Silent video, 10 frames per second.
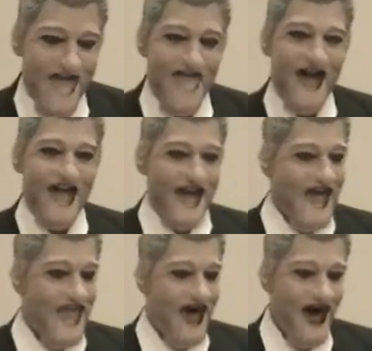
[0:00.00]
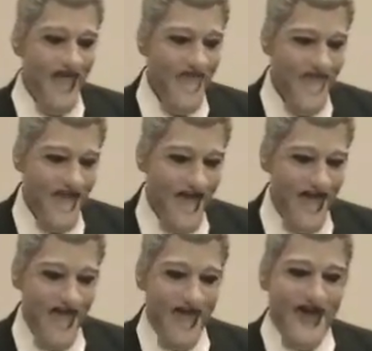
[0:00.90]
lacking poverty,
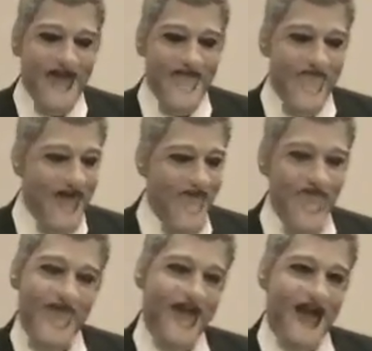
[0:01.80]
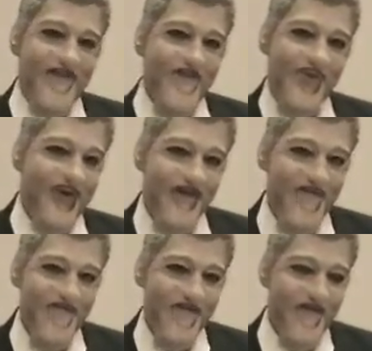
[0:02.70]
drudgery, and toil.